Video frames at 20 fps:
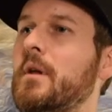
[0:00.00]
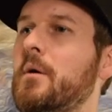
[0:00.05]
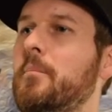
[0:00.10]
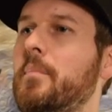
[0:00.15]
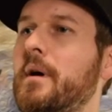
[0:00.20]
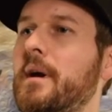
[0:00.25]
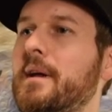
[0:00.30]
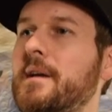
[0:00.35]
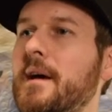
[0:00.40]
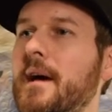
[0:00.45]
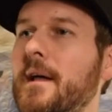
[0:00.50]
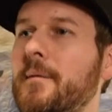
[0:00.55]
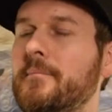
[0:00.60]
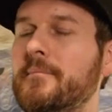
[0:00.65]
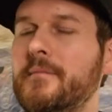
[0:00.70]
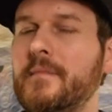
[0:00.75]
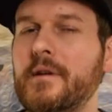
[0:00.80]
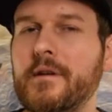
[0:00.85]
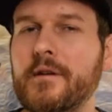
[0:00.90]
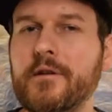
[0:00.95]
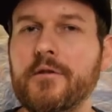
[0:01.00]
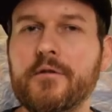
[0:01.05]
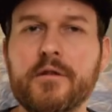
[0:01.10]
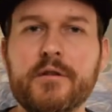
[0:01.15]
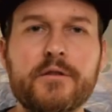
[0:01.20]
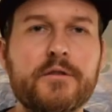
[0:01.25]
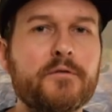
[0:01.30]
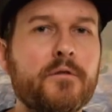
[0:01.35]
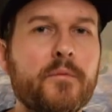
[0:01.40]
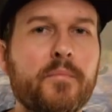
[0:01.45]
But again, you
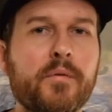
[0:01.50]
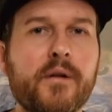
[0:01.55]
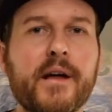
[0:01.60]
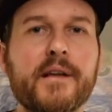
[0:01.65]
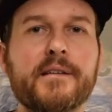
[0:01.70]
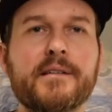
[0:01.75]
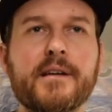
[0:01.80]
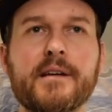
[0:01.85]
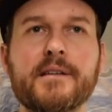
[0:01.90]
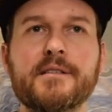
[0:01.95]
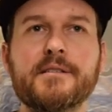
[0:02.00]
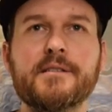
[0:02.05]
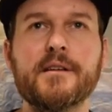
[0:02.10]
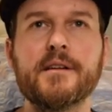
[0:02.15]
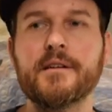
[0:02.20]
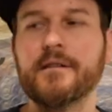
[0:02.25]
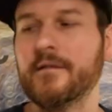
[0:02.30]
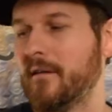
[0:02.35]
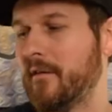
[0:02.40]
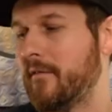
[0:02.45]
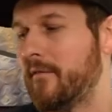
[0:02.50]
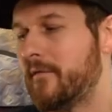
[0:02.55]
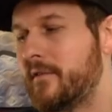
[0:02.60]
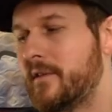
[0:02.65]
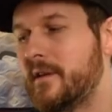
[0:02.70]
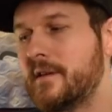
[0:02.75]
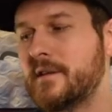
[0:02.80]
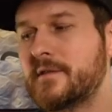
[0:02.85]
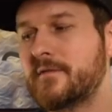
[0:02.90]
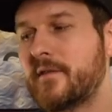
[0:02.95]
could do a blind tasting of
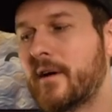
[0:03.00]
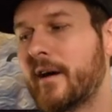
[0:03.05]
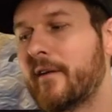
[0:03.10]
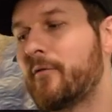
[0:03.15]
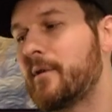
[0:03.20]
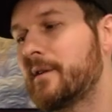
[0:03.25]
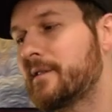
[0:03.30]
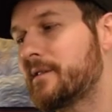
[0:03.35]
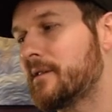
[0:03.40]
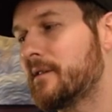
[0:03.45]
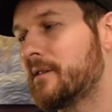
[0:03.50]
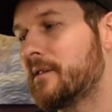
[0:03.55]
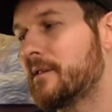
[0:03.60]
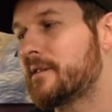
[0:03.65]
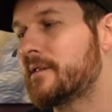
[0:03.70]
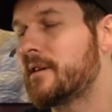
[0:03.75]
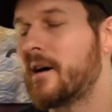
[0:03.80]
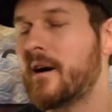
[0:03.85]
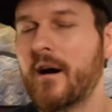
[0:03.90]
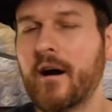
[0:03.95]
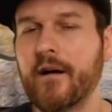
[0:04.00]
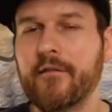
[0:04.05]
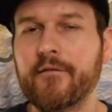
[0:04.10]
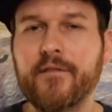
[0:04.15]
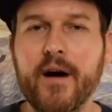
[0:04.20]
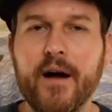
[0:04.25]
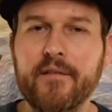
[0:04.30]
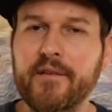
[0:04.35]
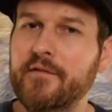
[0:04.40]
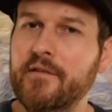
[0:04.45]
these five whiskeys on
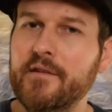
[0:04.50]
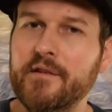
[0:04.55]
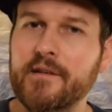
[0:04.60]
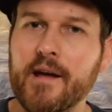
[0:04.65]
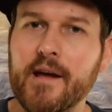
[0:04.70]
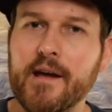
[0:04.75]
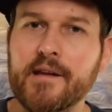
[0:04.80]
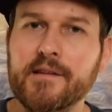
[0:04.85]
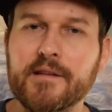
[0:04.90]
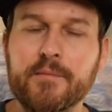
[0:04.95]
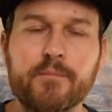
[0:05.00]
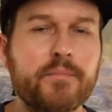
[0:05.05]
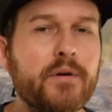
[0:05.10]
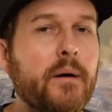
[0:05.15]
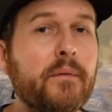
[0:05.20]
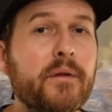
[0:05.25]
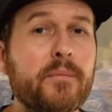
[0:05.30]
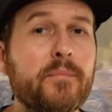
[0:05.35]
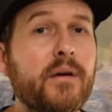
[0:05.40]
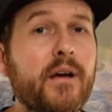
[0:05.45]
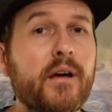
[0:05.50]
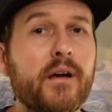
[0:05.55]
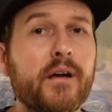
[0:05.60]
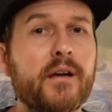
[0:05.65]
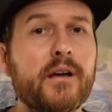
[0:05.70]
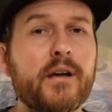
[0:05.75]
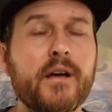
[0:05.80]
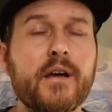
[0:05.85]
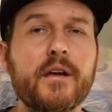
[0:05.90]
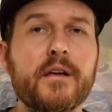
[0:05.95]
five different days and probably
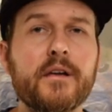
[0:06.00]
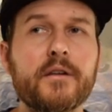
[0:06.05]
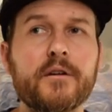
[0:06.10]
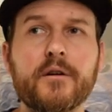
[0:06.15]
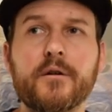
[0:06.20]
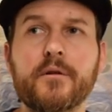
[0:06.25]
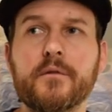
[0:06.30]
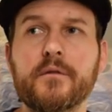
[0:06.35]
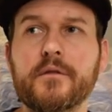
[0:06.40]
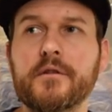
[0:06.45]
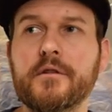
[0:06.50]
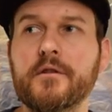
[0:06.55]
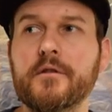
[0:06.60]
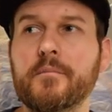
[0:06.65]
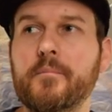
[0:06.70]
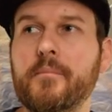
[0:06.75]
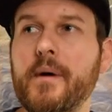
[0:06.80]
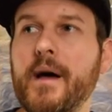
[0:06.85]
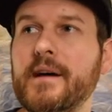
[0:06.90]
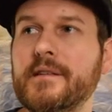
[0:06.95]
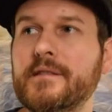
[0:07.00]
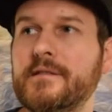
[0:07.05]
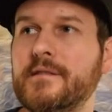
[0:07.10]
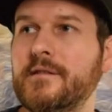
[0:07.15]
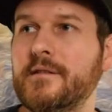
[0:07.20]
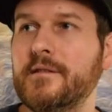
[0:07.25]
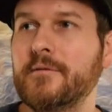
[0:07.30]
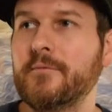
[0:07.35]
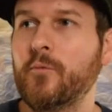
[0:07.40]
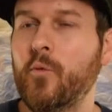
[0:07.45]
pick, you know, your
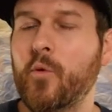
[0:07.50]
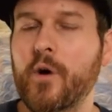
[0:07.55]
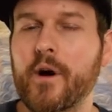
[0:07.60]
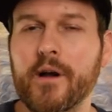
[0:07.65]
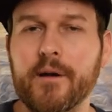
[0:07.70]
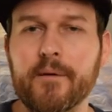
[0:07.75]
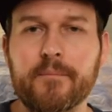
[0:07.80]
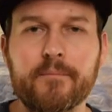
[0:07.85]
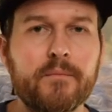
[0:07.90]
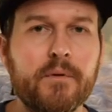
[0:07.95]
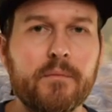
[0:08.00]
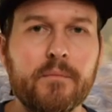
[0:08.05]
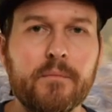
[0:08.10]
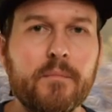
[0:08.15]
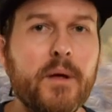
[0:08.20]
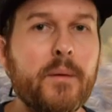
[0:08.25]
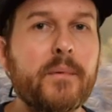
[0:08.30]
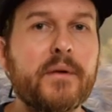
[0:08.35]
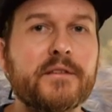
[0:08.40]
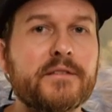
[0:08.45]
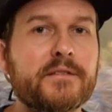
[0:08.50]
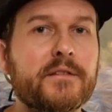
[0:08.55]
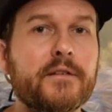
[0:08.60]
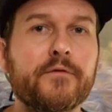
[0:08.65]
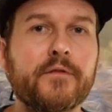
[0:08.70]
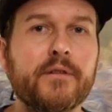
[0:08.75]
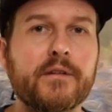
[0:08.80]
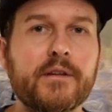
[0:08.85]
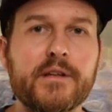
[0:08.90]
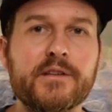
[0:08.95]
best one. Maybe it's
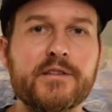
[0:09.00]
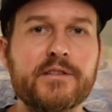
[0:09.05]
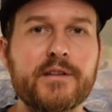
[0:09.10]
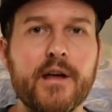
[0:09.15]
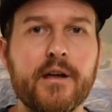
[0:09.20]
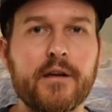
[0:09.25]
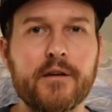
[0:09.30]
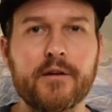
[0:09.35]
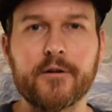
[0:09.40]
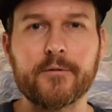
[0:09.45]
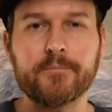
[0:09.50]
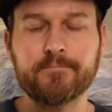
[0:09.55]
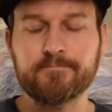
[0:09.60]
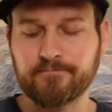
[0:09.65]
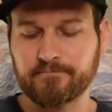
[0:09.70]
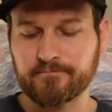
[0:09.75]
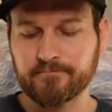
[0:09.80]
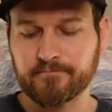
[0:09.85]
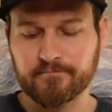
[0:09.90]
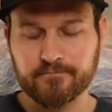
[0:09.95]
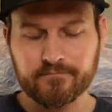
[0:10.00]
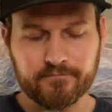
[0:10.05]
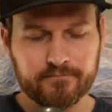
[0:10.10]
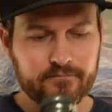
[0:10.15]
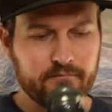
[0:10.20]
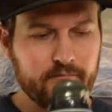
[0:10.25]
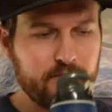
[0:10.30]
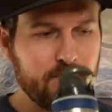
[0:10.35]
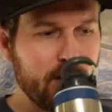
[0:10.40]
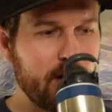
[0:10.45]
different each day, you know?
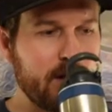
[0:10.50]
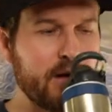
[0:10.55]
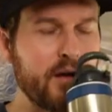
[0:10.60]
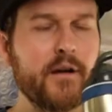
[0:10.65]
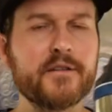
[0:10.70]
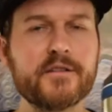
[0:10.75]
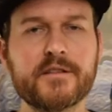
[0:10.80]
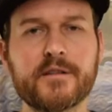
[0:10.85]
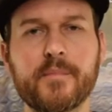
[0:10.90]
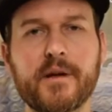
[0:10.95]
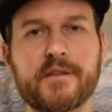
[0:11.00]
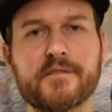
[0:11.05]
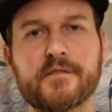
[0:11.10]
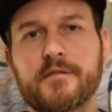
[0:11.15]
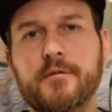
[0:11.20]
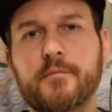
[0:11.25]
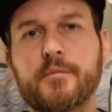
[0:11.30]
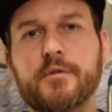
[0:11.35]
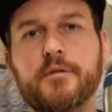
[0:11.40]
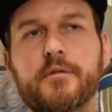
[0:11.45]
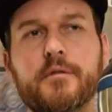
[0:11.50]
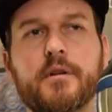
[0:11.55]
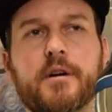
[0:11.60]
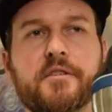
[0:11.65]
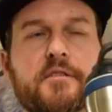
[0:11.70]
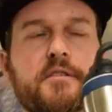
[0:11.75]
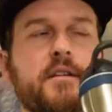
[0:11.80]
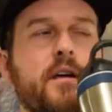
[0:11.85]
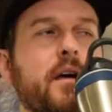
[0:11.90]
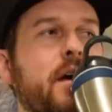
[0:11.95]
Kind of just depends on your mood,
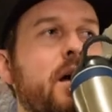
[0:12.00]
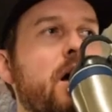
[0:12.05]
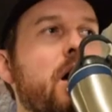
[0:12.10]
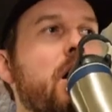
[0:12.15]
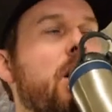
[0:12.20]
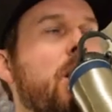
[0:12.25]
on your day.